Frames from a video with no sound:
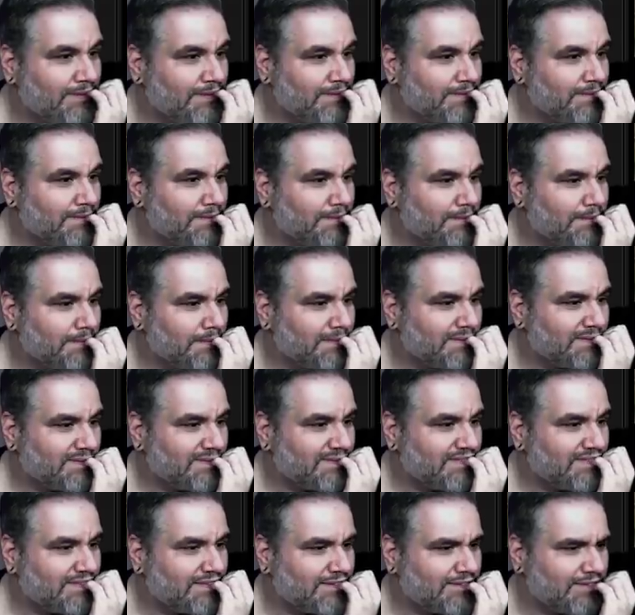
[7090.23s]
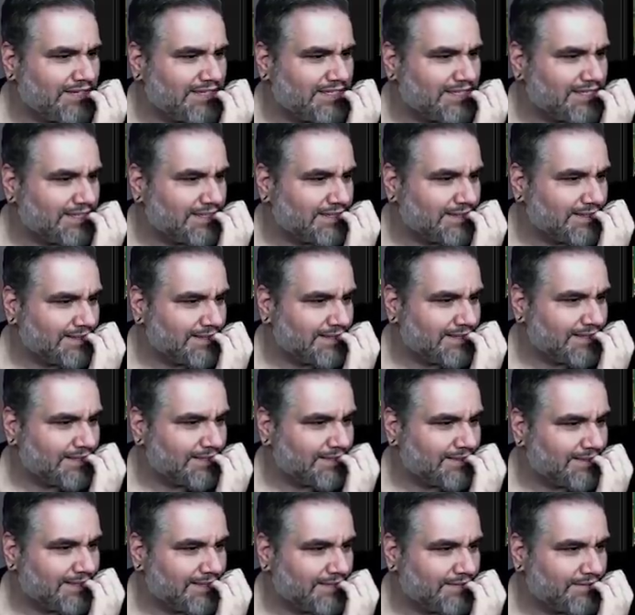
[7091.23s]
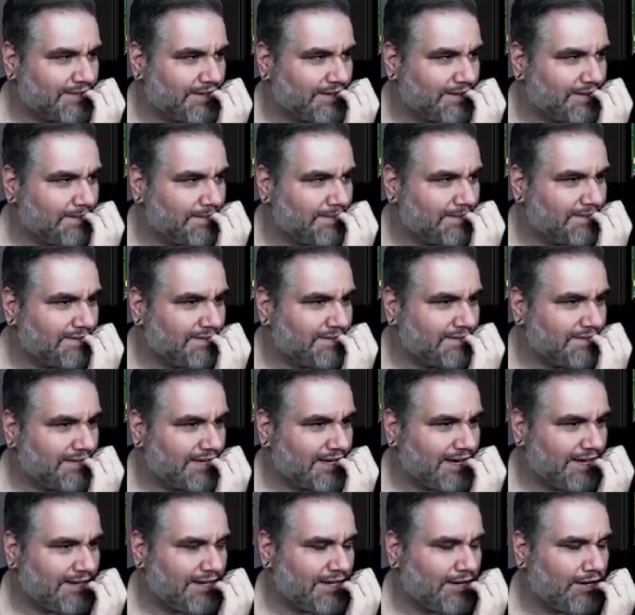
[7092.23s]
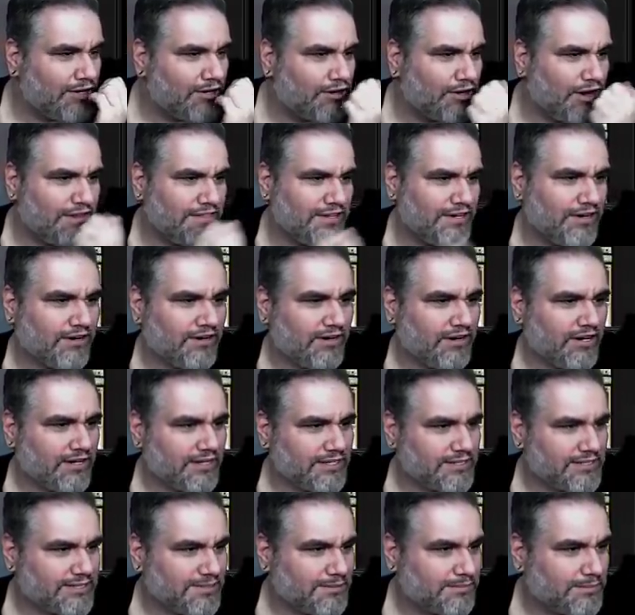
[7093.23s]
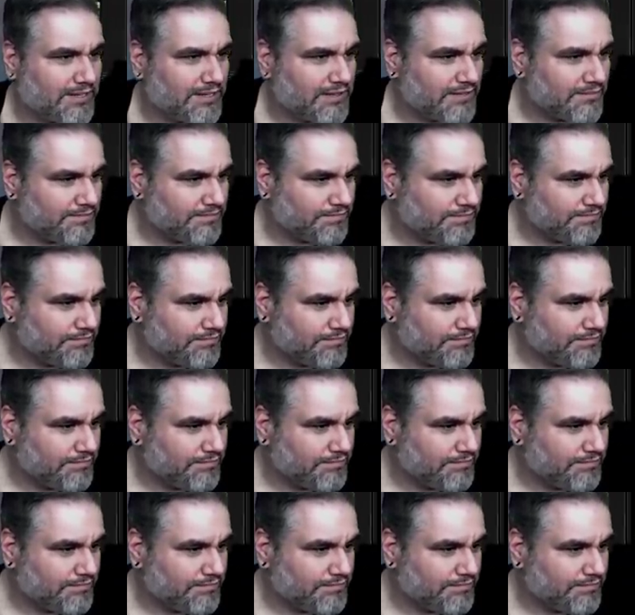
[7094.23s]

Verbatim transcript: Yeah, that's... It's only six six, actually. That's fine. Like, I think our I think our clock is still better.